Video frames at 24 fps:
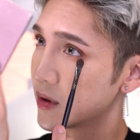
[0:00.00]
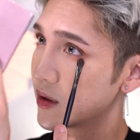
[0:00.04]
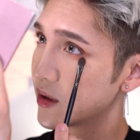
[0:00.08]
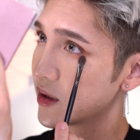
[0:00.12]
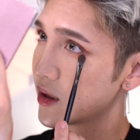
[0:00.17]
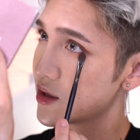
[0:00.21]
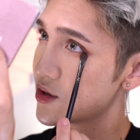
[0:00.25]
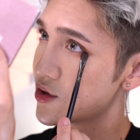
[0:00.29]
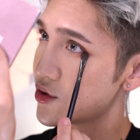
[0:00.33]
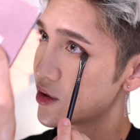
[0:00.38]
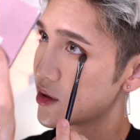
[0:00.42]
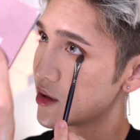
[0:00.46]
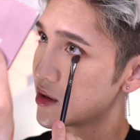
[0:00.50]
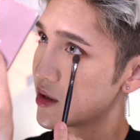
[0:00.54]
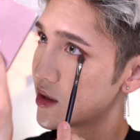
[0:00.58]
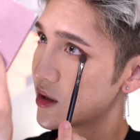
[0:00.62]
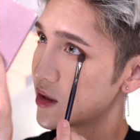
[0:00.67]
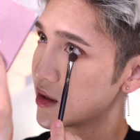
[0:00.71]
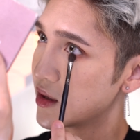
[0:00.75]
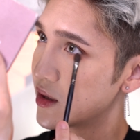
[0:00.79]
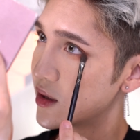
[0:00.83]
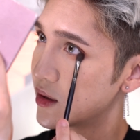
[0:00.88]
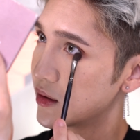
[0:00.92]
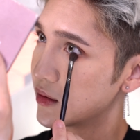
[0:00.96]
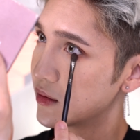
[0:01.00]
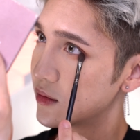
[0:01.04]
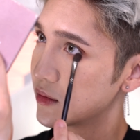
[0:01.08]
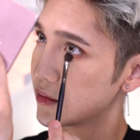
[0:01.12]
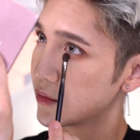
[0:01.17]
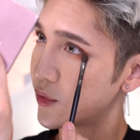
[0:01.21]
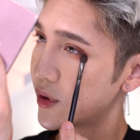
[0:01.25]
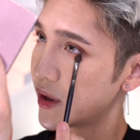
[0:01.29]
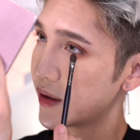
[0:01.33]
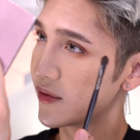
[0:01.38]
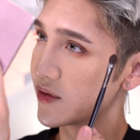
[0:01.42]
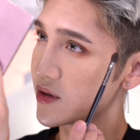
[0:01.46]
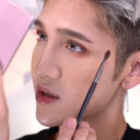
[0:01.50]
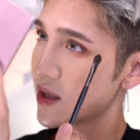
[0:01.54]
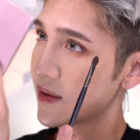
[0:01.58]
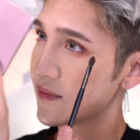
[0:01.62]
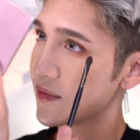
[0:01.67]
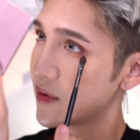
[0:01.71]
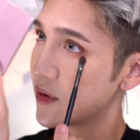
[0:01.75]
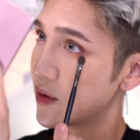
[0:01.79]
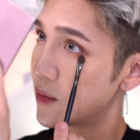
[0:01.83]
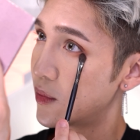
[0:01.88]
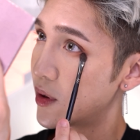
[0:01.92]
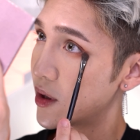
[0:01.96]
I guess you can take it down. Whatever's
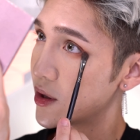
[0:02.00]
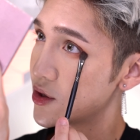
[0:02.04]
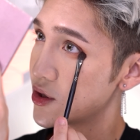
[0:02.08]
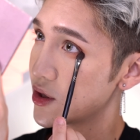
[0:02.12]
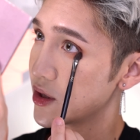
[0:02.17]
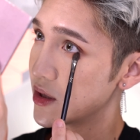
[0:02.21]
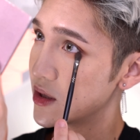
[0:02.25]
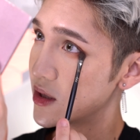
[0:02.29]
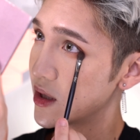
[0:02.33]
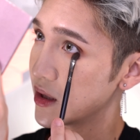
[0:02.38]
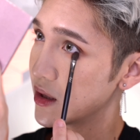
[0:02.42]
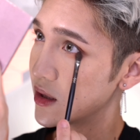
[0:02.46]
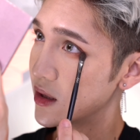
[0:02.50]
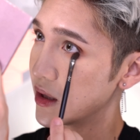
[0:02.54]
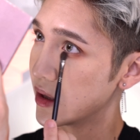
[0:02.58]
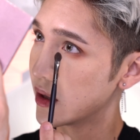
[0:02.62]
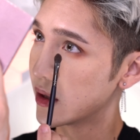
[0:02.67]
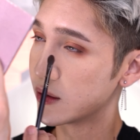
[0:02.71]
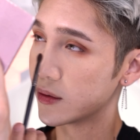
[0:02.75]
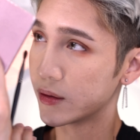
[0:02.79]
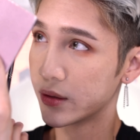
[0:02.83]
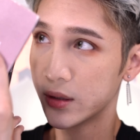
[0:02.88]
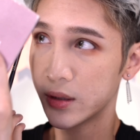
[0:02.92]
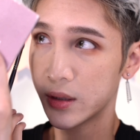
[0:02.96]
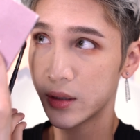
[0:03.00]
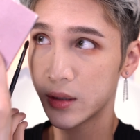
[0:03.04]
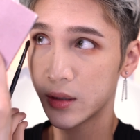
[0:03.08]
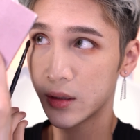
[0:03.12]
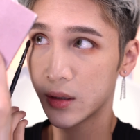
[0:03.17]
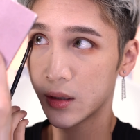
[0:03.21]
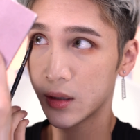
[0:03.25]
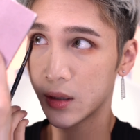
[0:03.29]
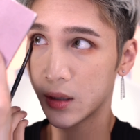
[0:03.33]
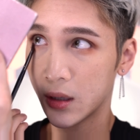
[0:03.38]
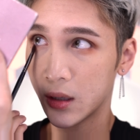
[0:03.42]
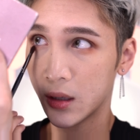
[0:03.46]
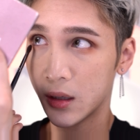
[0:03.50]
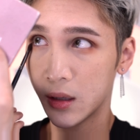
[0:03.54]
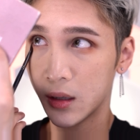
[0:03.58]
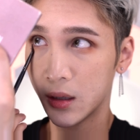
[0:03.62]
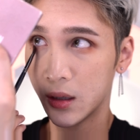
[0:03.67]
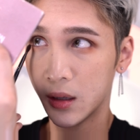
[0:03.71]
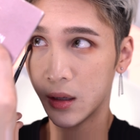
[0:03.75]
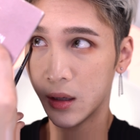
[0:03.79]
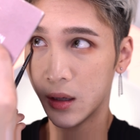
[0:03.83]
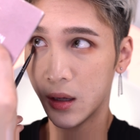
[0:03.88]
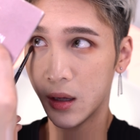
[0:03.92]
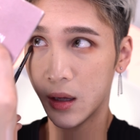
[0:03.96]
left on the brush, you can take it down.
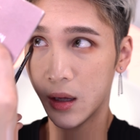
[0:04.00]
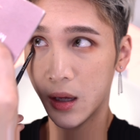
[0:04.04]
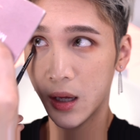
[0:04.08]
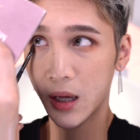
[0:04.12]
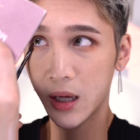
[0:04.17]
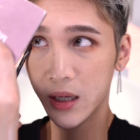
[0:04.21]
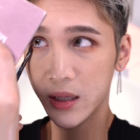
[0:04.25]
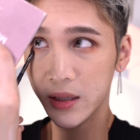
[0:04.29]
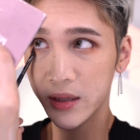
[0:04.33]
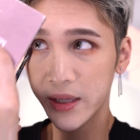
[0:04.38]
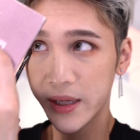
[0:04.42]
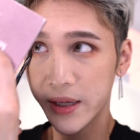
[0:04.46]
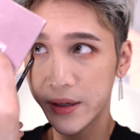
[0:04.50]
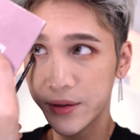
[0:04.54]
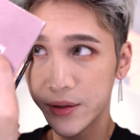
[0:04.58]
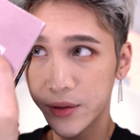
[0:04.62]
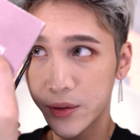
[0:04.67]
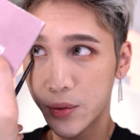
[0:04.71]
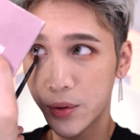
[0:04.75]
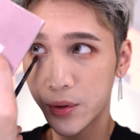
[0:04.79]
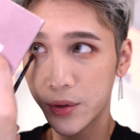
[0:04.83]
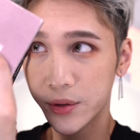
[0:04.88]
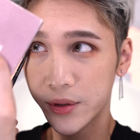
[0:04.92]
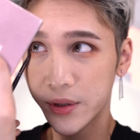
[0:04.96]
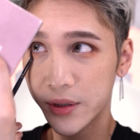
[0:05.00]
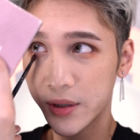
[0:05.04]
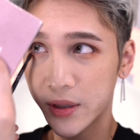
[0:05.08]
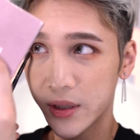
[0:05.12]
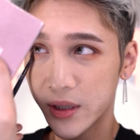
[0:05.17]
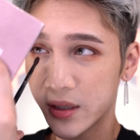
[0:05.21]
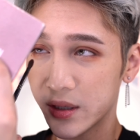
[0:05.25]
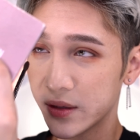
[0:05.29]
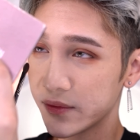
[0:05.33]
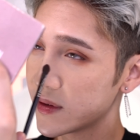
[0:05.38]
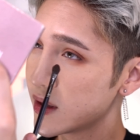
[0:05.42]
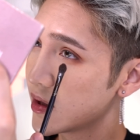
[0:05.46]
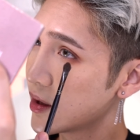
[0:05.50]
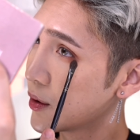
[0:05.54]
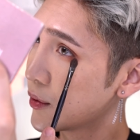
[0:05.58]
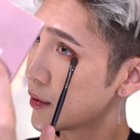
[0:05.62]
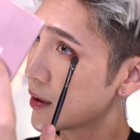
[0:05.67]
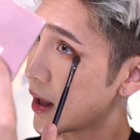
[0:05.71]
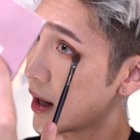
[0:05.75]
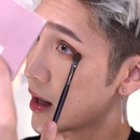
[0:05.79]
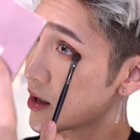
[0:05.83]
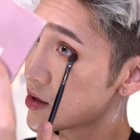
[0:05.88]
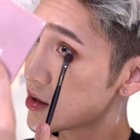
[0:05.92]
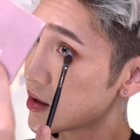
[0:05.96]
On the outer corner of the
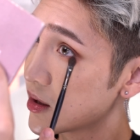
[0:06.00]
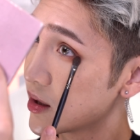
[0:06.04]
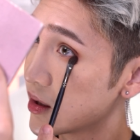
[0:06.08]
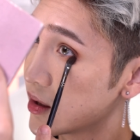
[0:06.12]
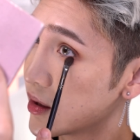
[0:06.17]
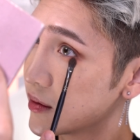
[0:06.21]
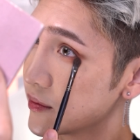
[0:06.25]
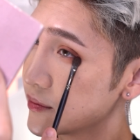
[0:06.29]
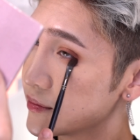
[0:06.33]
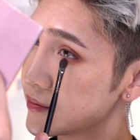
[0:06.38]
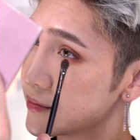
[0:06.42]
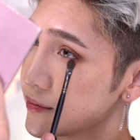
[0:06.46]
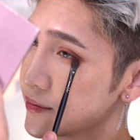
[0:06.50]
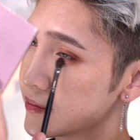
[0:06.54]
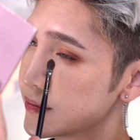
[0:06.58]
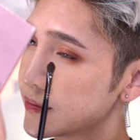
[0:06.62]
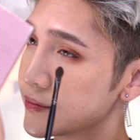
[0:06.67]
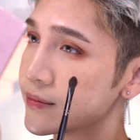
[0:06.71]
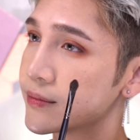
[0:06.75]
lower lash line.